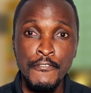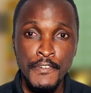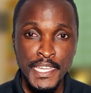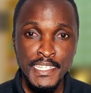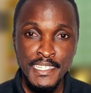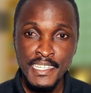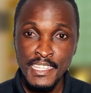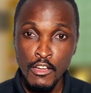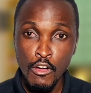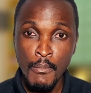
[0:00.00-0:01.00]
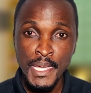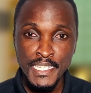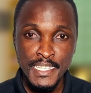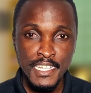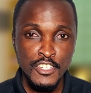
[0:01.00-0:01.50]
fixed in the
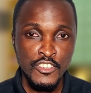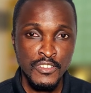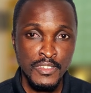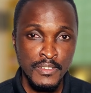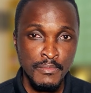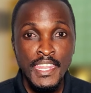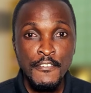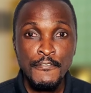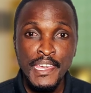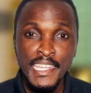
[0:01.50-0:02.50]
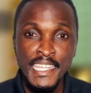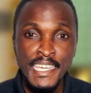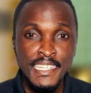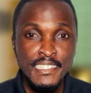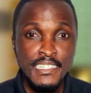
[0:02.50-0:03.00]
comment section, and if they
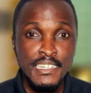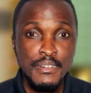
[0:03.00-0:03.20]
didn't,